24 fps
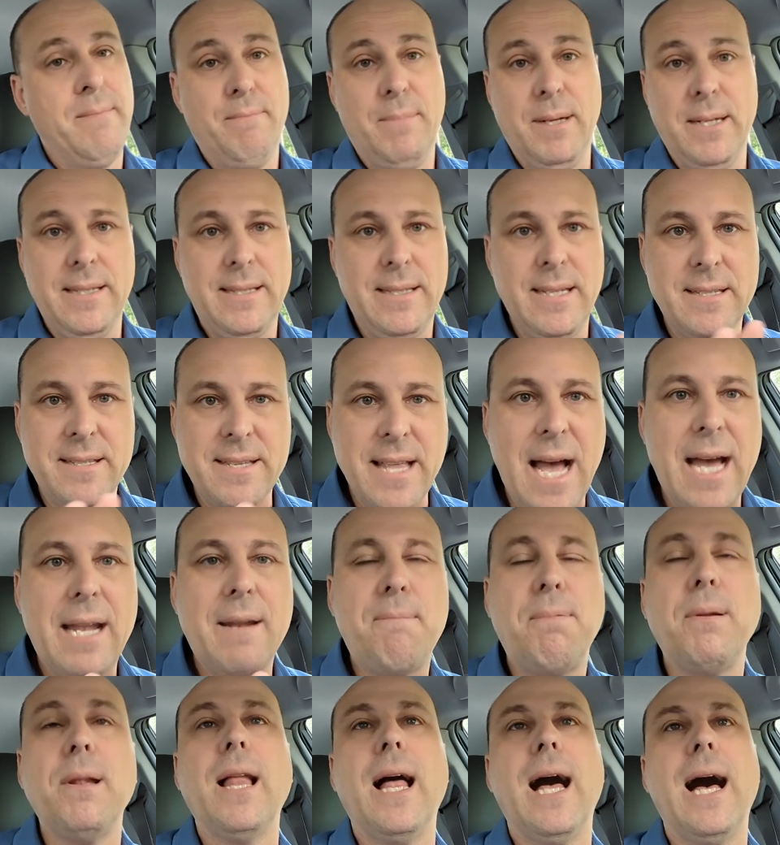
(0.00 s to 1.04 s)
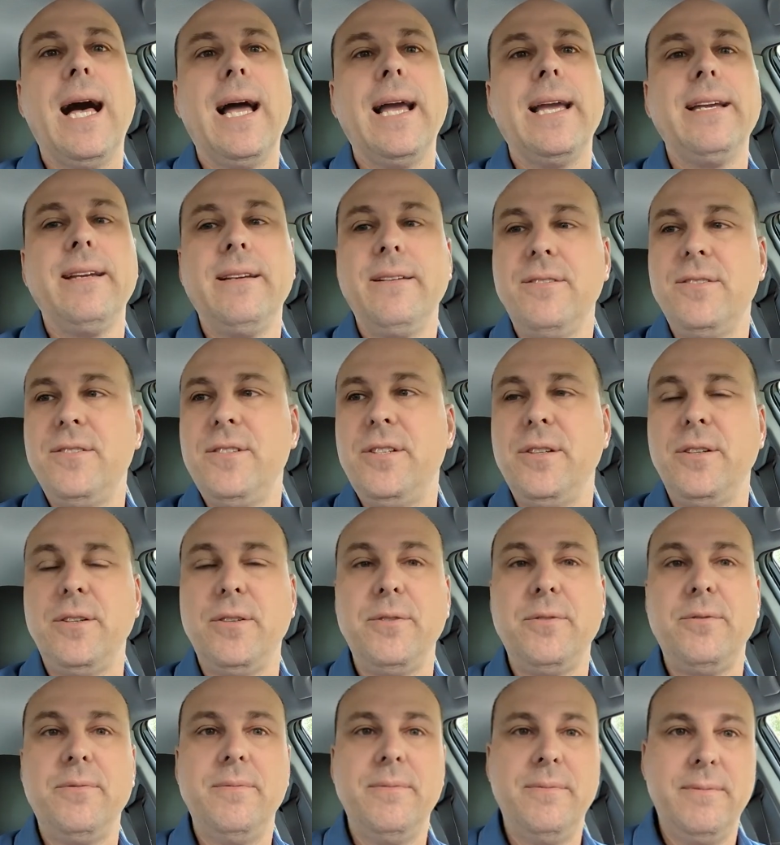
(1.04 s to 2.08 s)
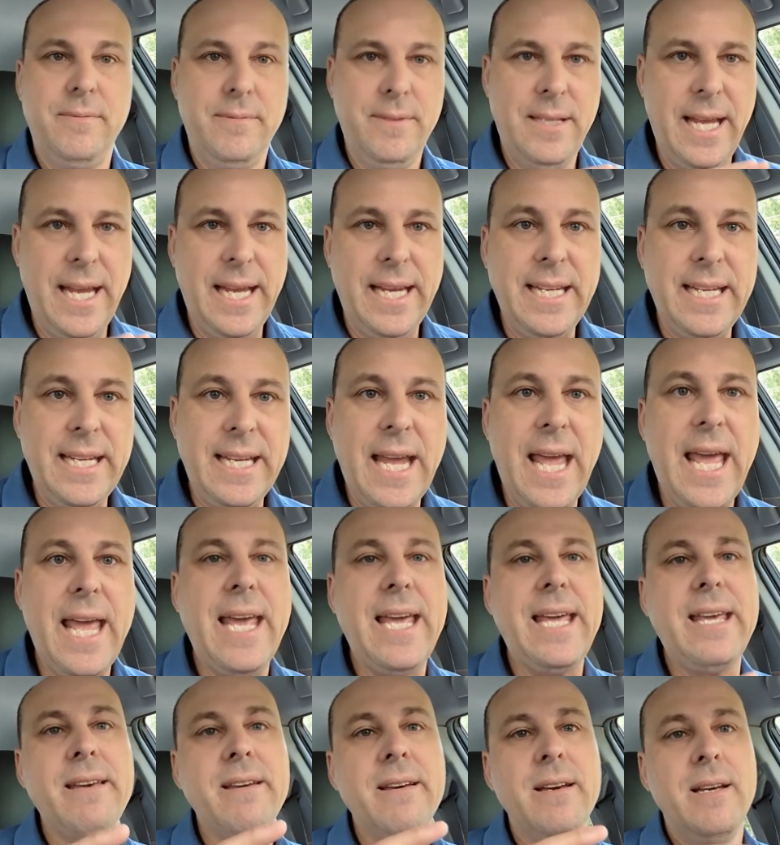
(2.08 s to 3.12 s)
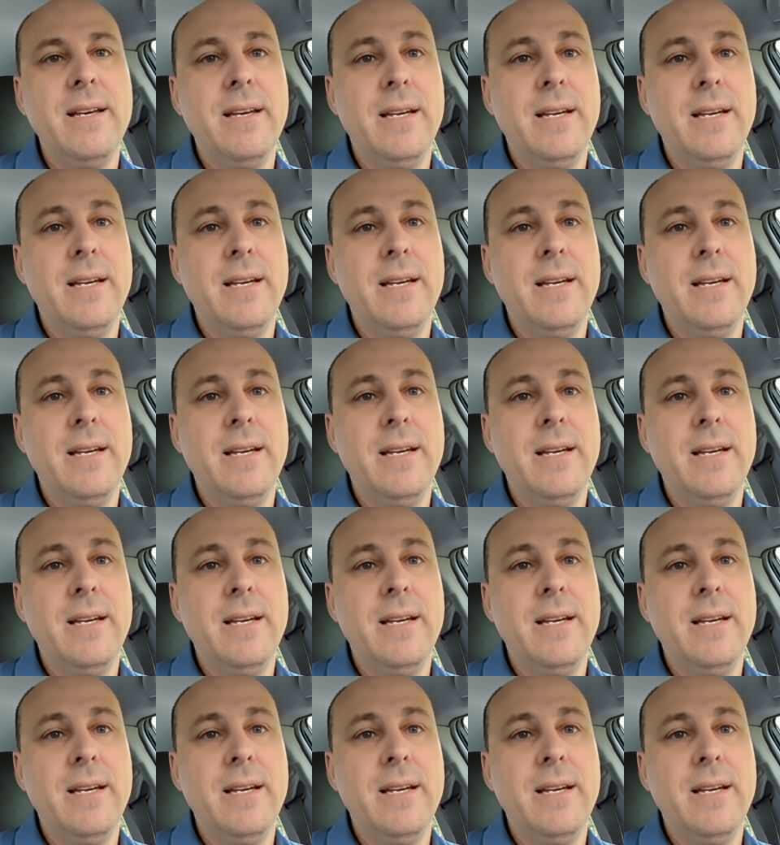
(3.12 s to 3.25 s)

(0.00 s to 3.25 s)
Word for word: but it does not apply to the ADA,